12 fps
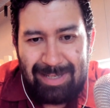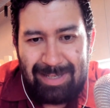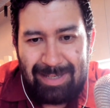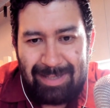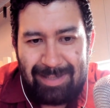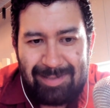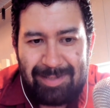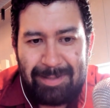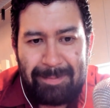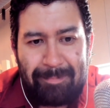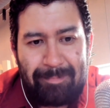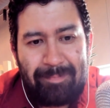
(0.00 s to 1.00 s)

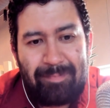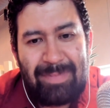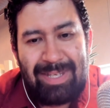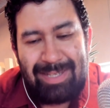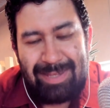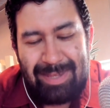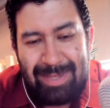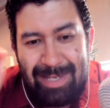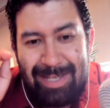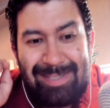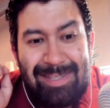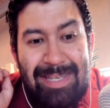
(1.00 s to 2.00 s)

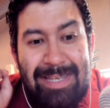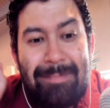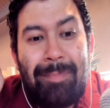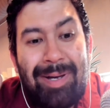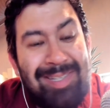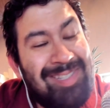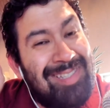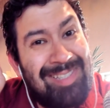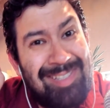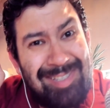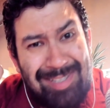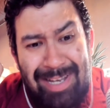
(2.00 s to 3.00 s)
it's the must
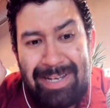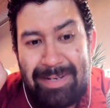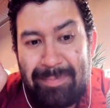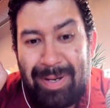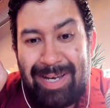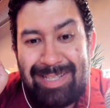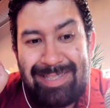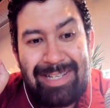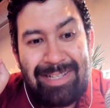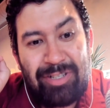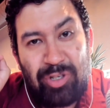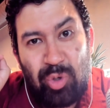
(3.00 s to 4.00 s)
sign by
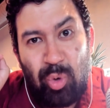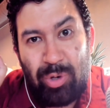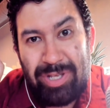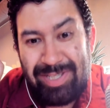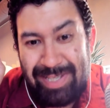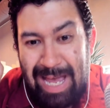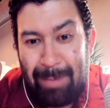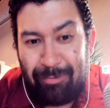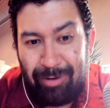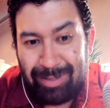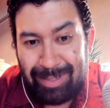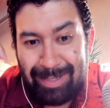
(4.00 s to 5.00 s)
date according to Cap
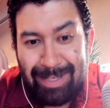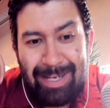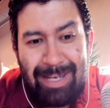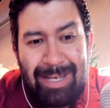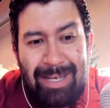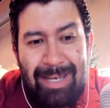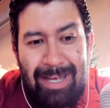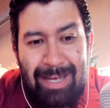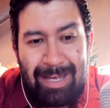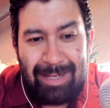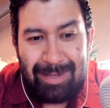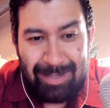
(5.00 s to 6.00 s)
Friendly.
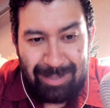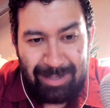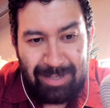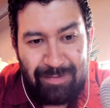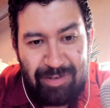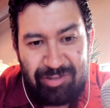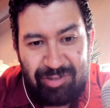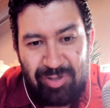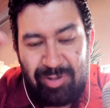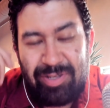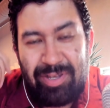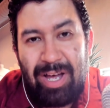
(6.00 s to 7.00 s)
And the unofficial
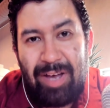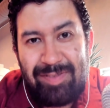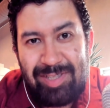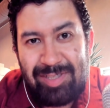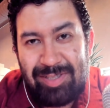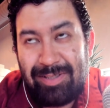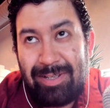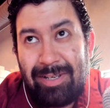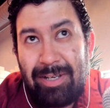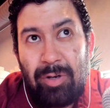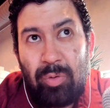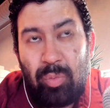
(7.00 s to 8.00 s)
start to the offseason
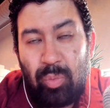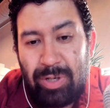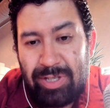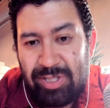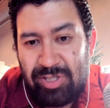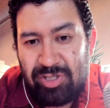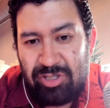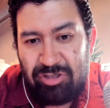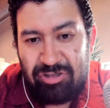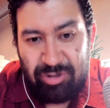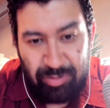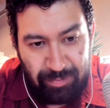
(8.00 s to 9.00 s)
was
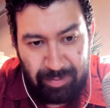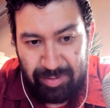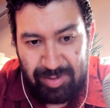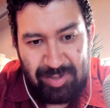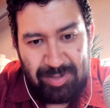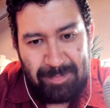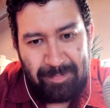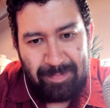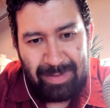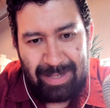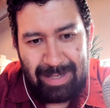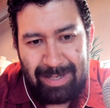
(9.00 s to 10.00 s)
June 1st.
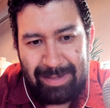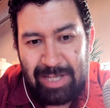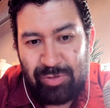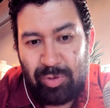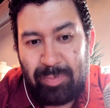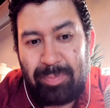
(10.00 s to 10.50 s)
And that's where